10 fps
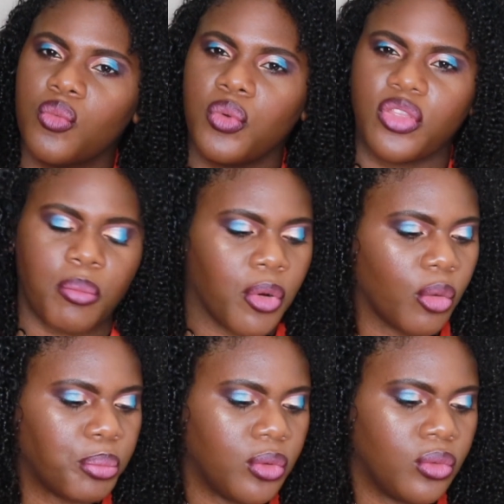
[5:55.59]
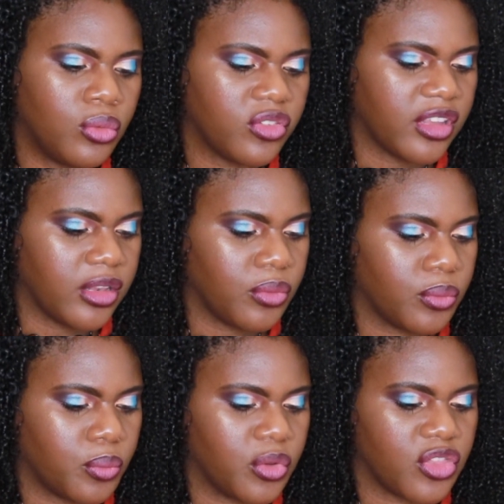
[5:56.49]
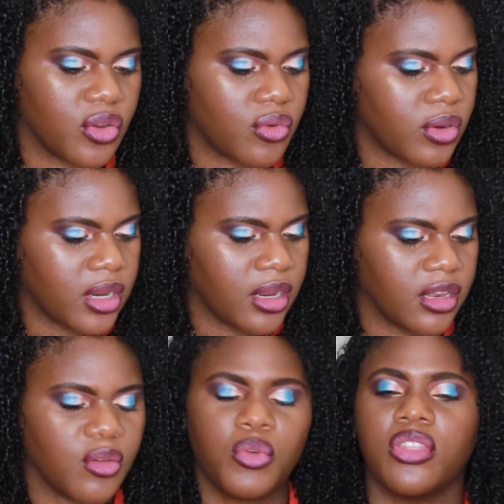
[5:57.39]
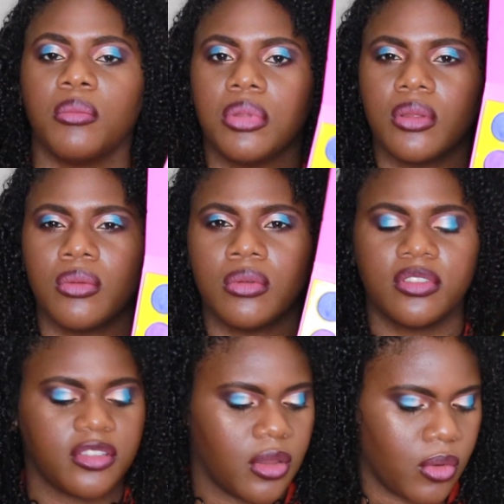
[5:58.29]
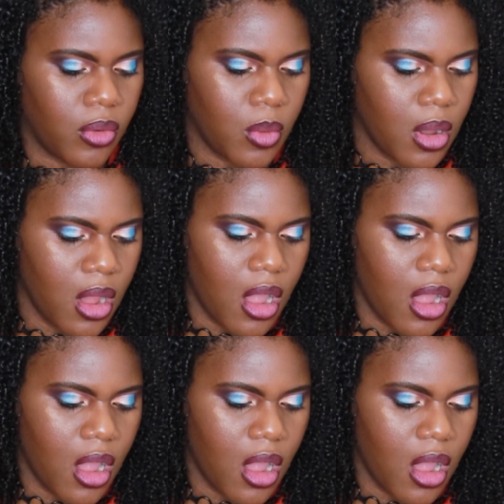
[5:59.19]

with the purples and with the green and with the blues. So